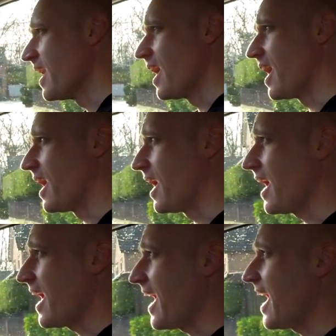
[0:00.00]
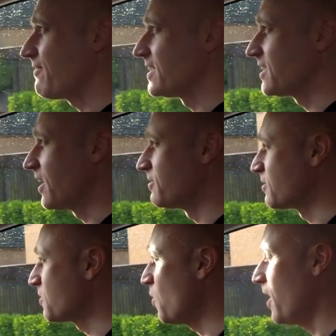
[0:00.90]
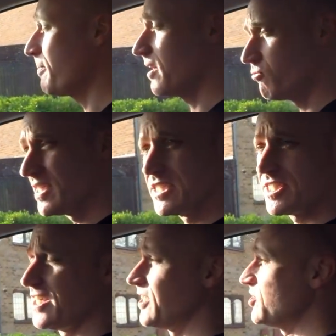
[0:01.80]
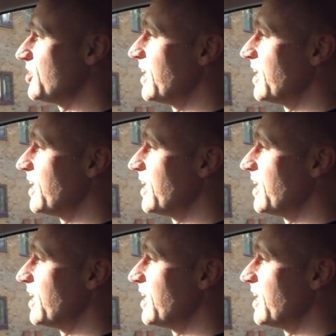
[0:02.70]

Having done quite a bit of research,